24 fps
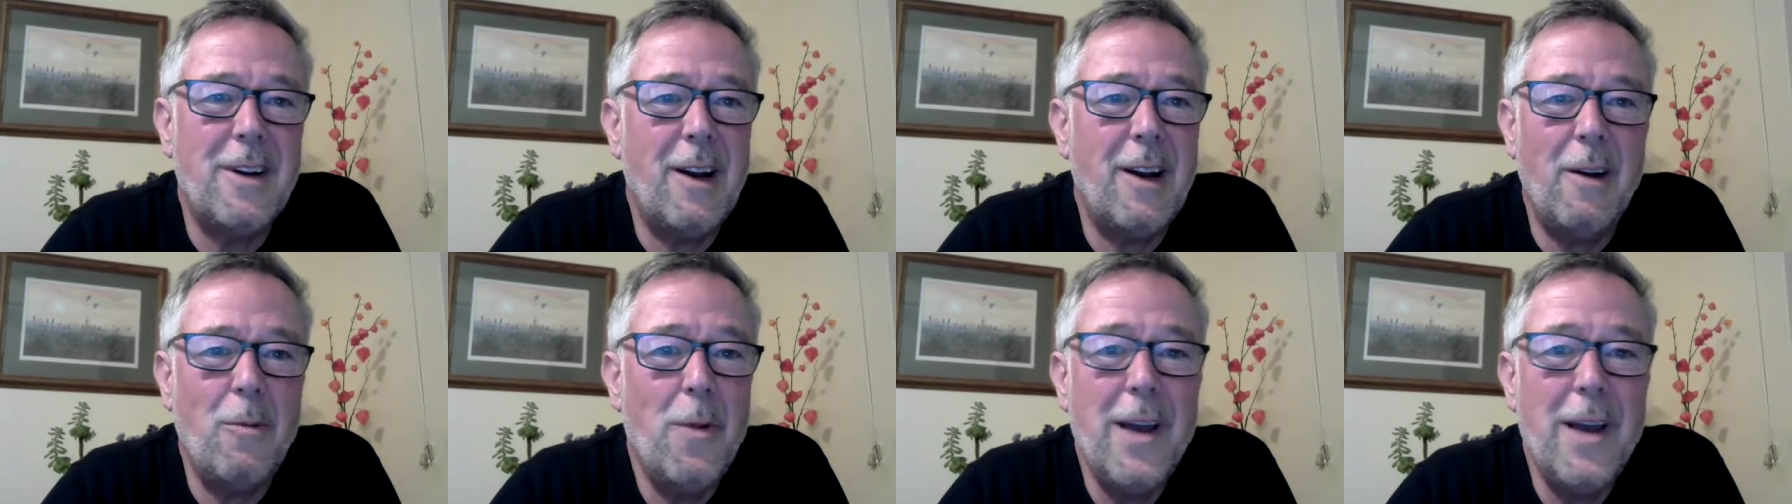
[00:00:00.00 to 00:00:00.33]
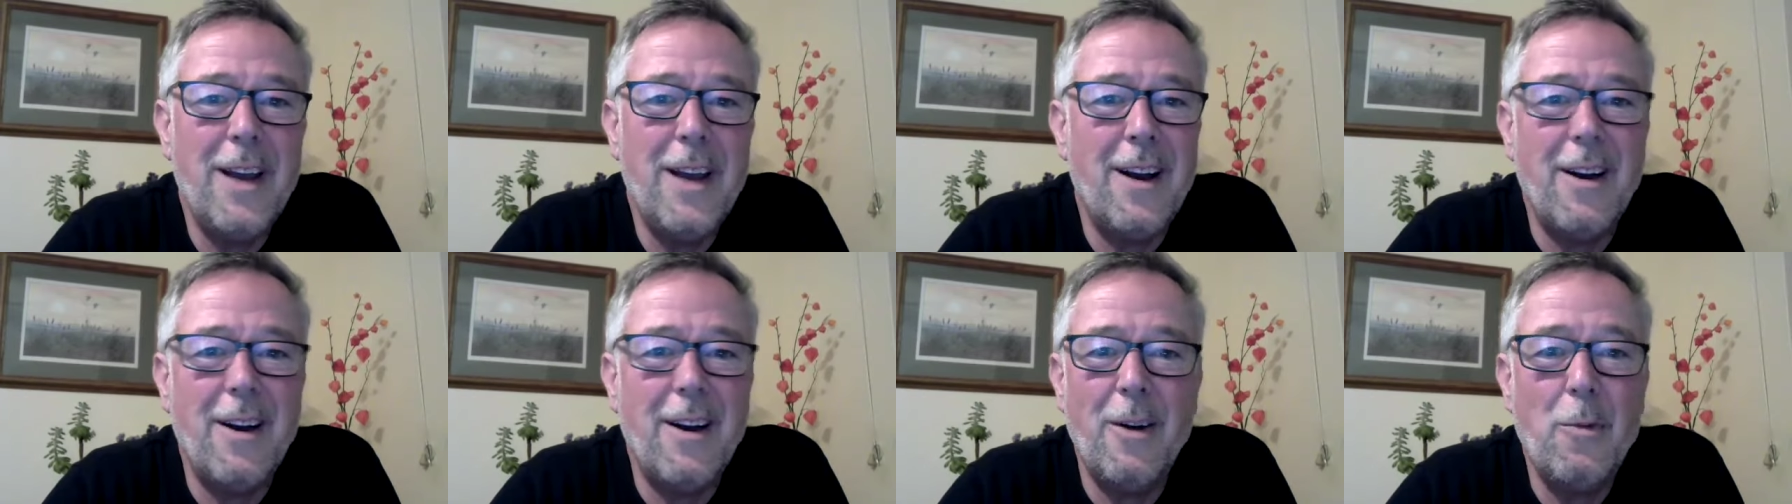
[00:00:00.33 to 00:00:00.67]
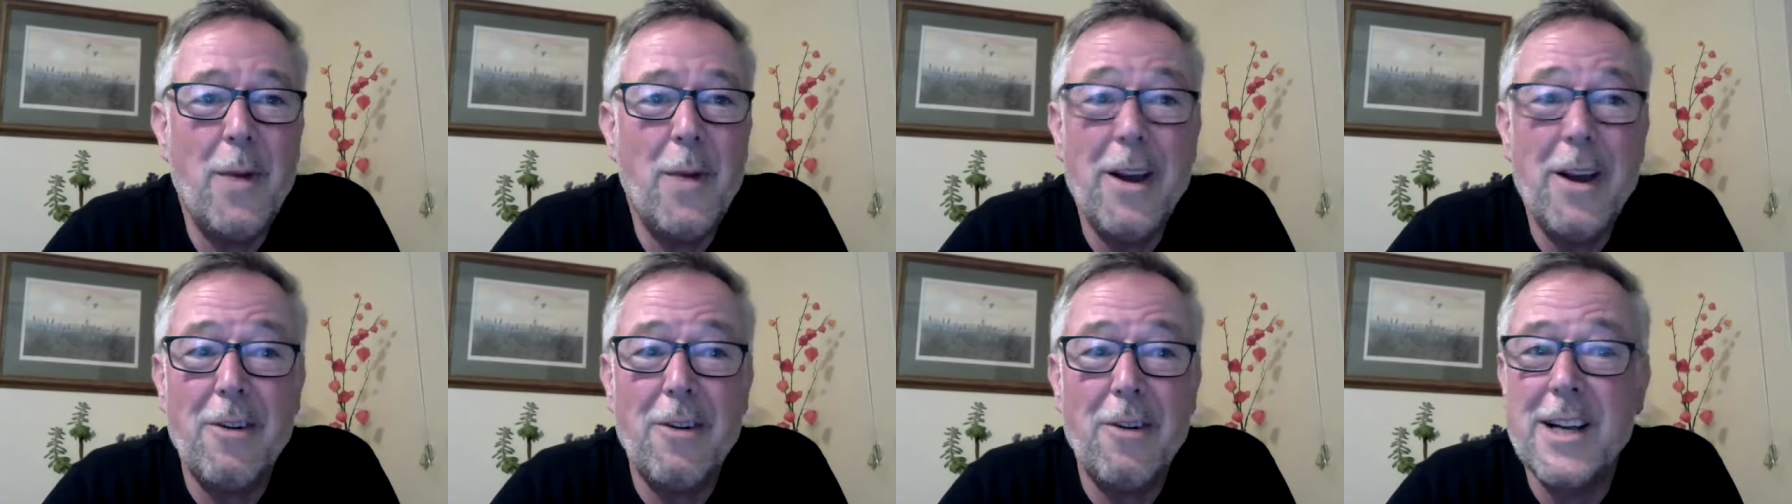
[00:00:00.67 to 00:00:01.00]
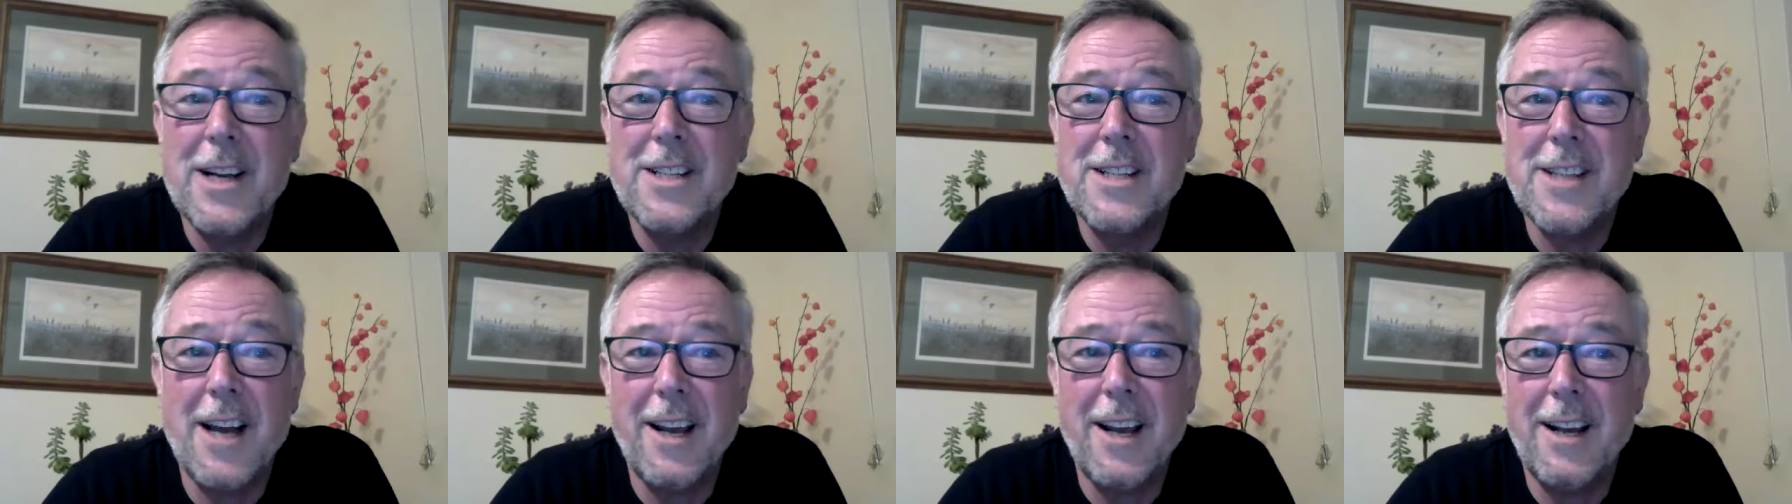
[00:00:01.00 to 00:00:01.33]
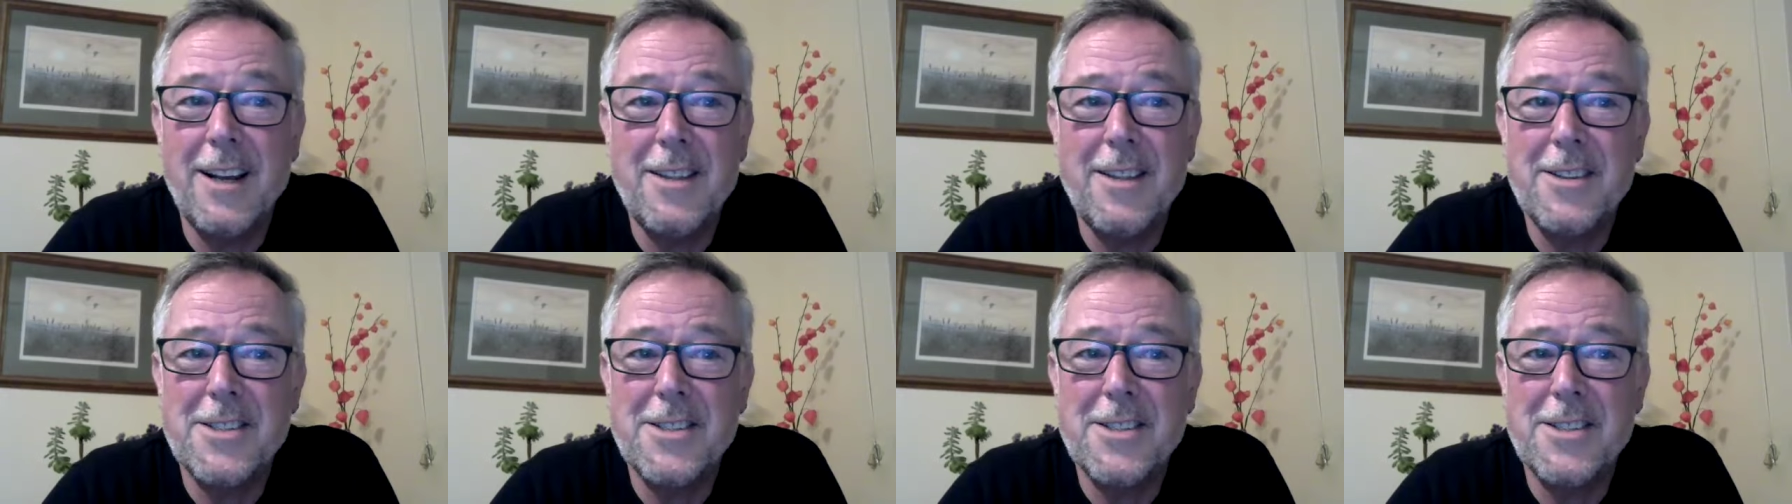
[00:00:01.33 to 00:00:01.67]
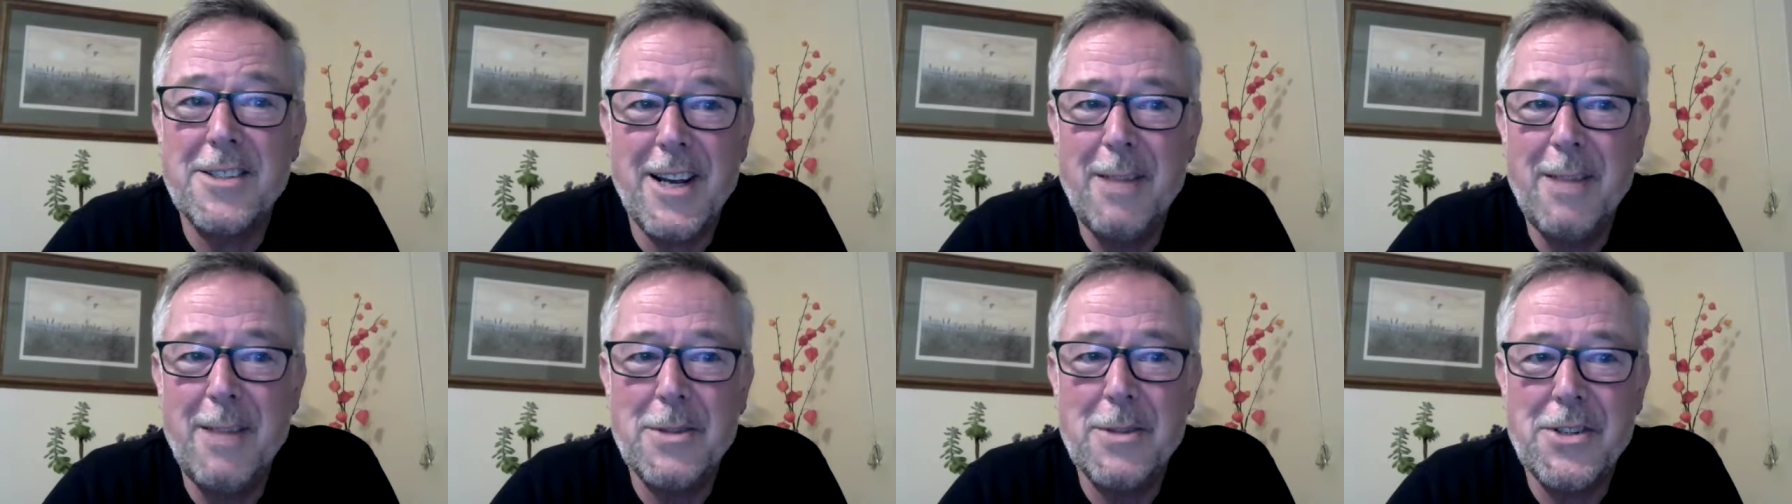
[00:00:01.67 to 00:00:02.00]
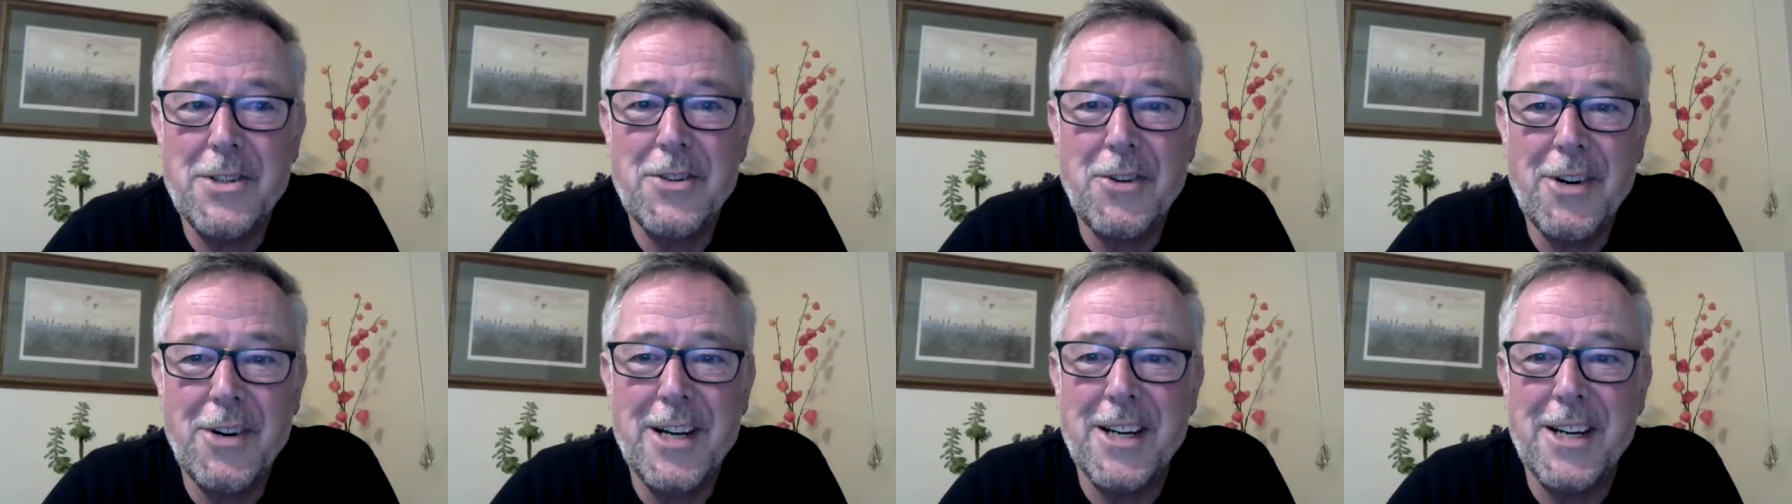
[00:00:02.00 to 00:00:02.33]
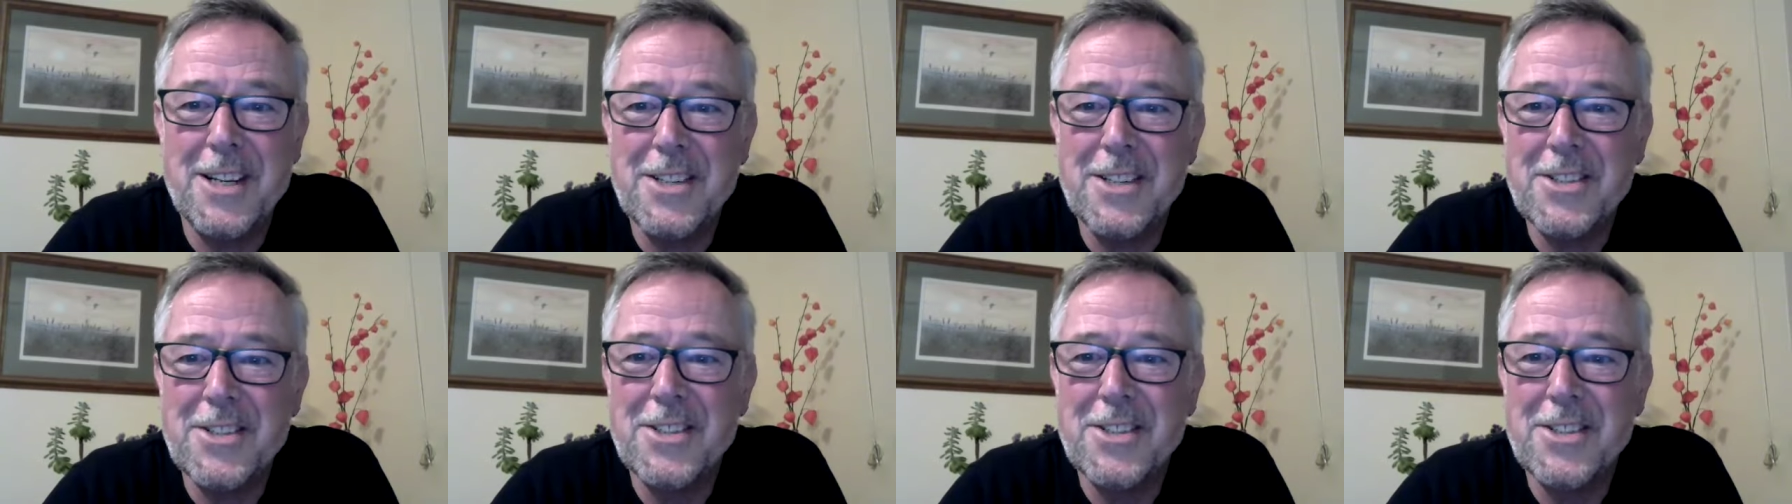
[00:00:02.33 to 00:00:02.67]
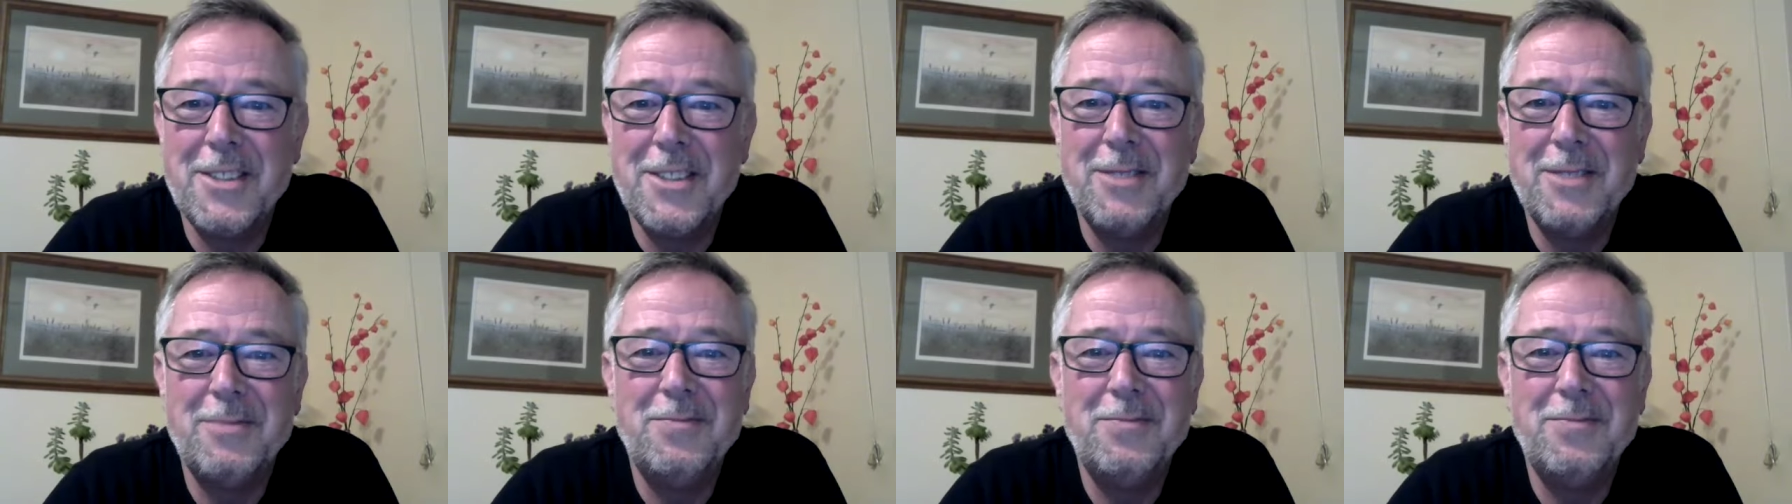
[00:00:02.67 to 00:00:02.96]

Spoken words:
we are exactly the same as trees.